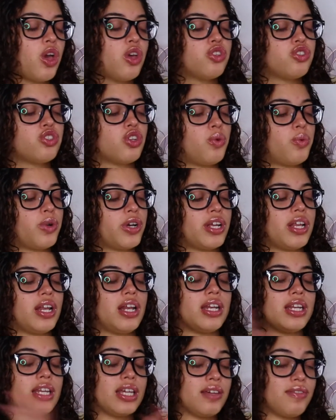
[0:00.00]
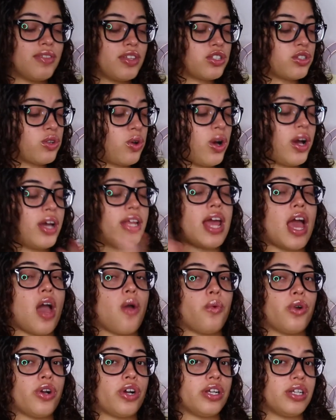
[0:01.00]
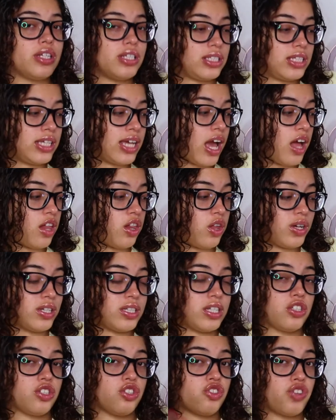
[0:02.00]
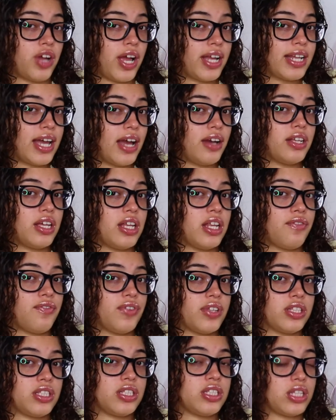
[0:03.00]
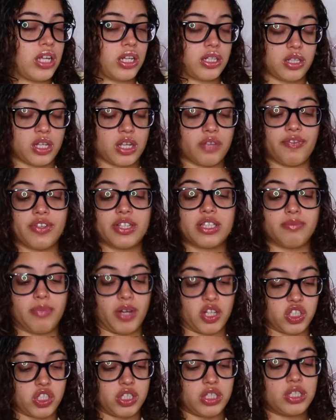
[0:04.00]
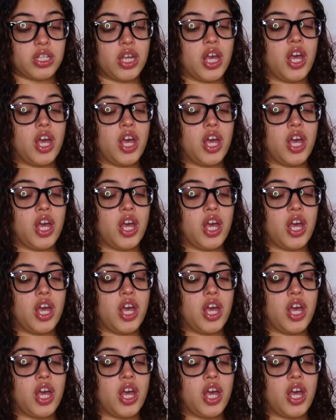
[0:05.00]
So we're gonna leave this on, and we're gonna see how long it takes to dry down, and if it smudges.